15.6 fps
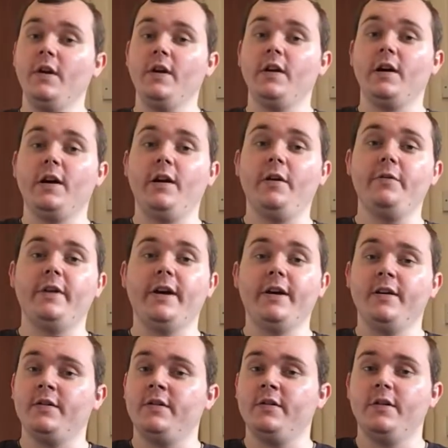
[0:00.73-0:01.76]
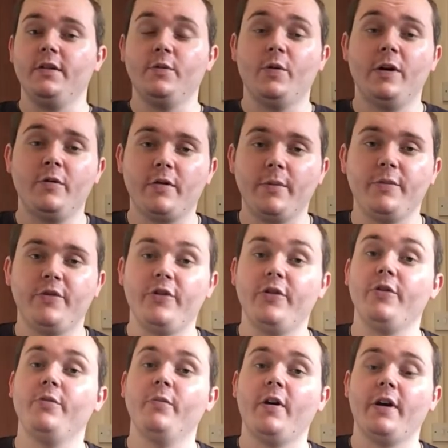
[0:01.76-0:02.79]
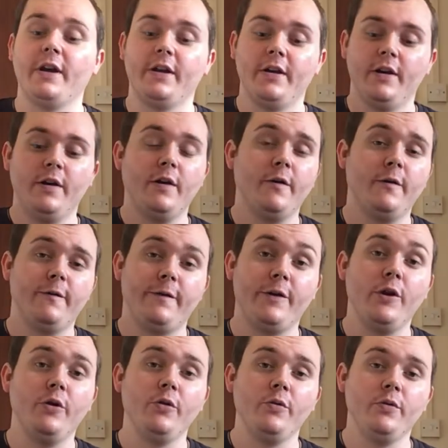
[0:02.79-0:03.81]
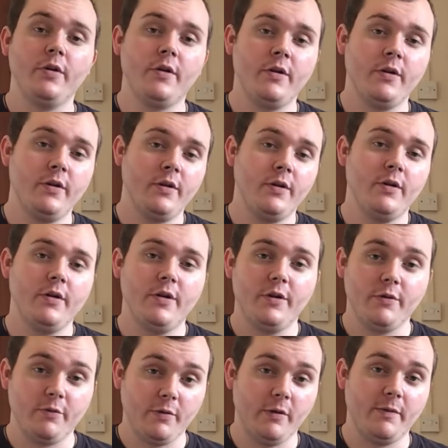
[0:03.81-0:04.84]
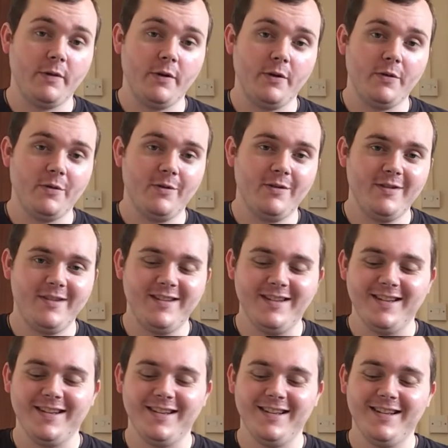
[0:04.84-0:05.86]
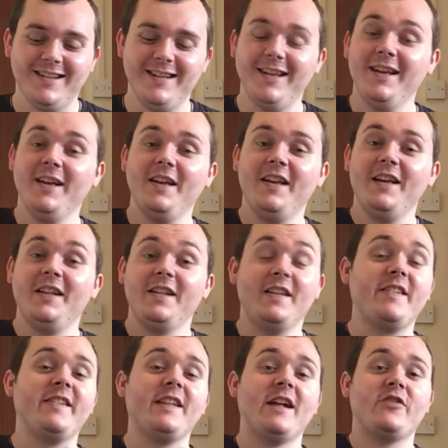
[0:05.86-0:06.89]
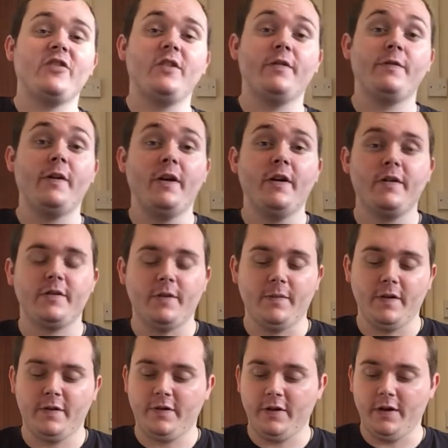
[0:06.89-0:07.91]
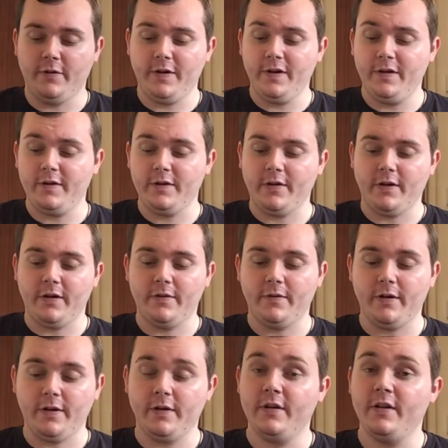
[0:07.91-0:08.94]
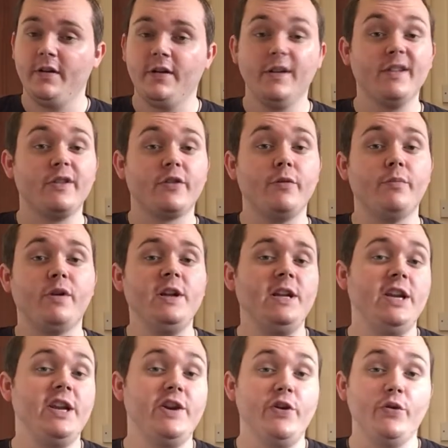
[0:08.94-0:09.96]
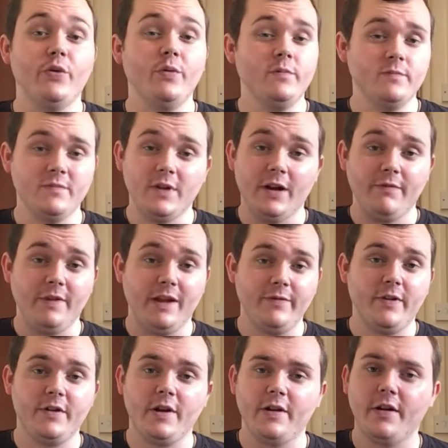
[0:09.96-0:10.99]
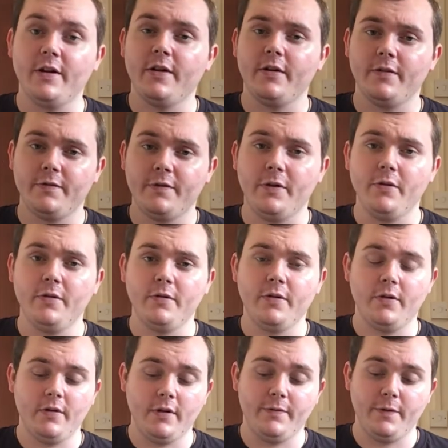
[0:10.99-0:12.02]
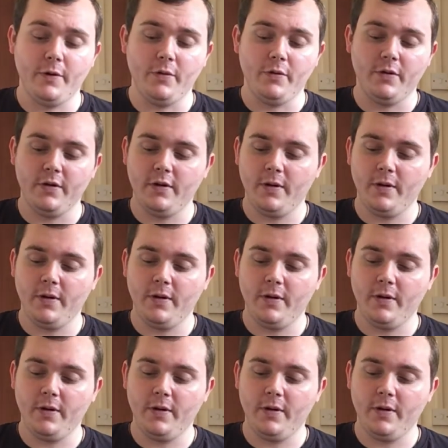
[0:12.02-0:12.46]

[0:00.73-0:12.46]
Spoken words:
Hello there, and welcome to my Feud review. This is actually the first of this series, as I've completely new. I've never done a food review.